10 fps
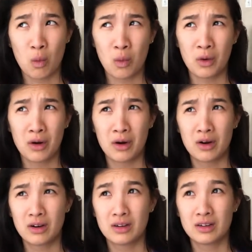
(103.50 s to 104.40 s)

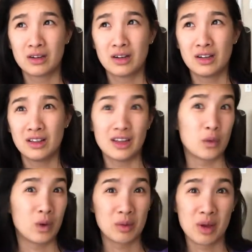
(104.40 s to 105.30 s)
or like
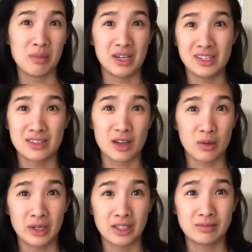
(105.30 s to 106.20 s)
where my money is
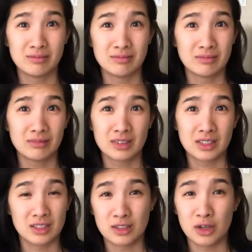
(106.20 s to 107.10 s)
going,
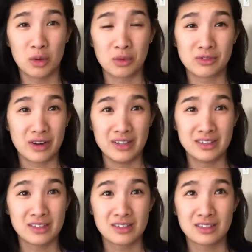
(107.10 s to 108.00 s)
because, you know, we're
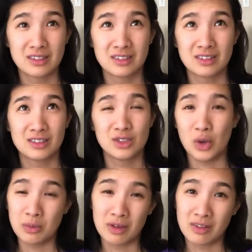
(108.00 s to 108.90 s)
friends. So
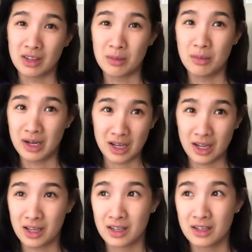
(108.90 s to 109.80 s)
I'm giving them money